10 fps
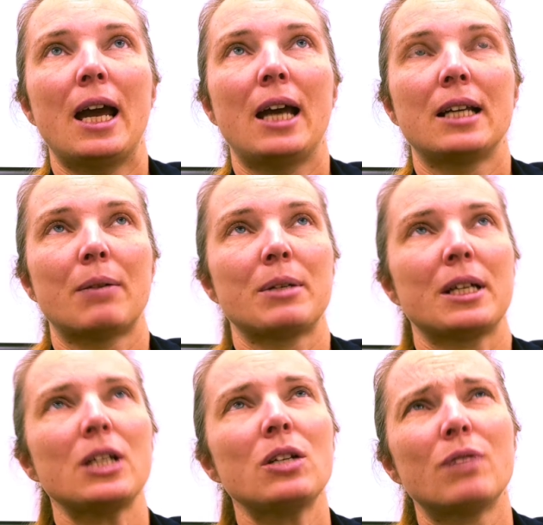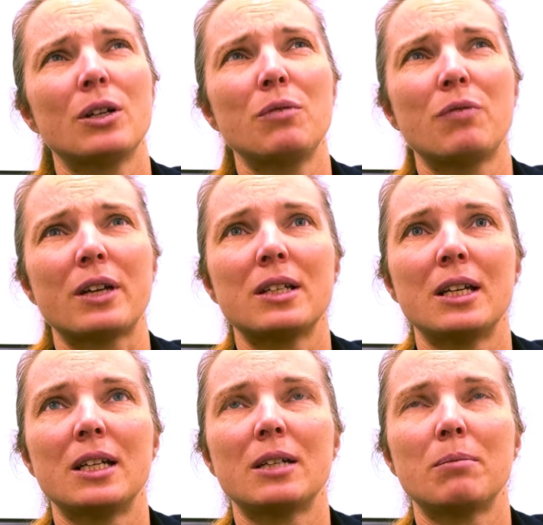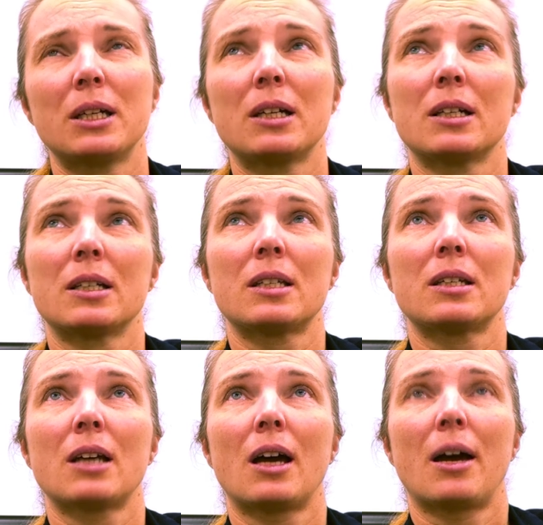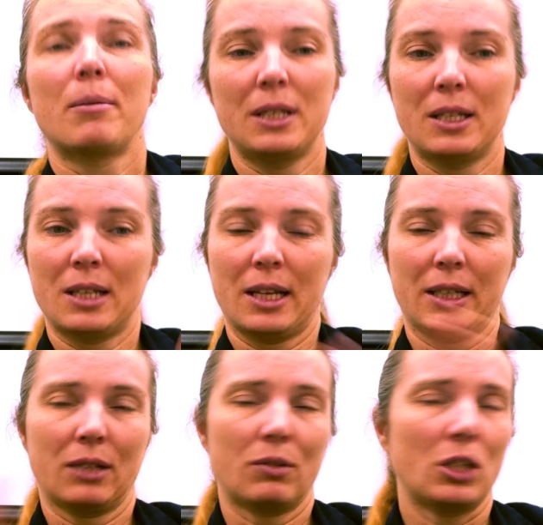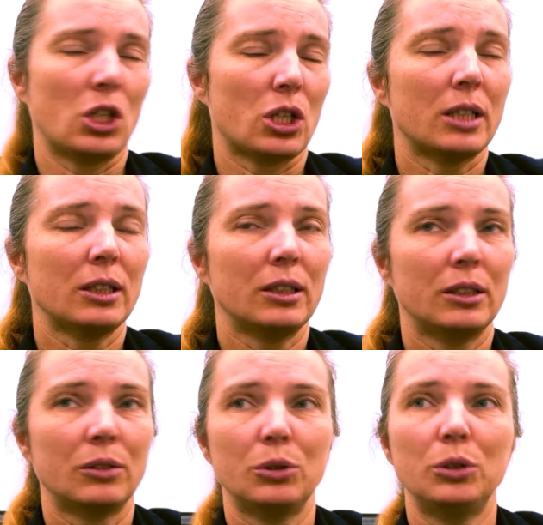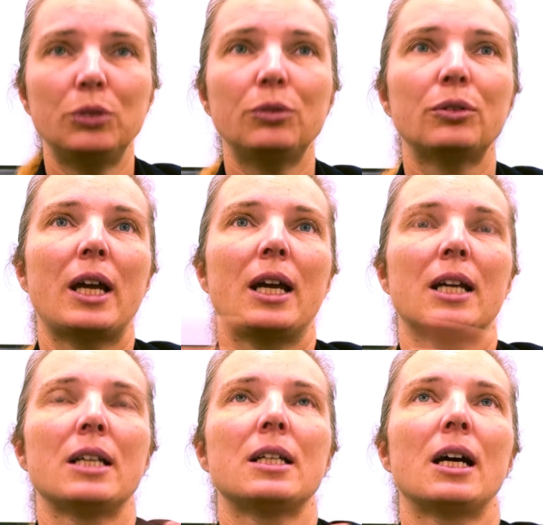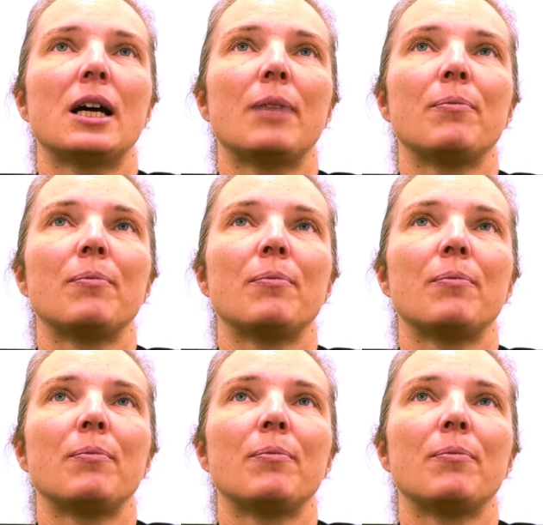And I was actually very fascinated because this is like a grid shell roof and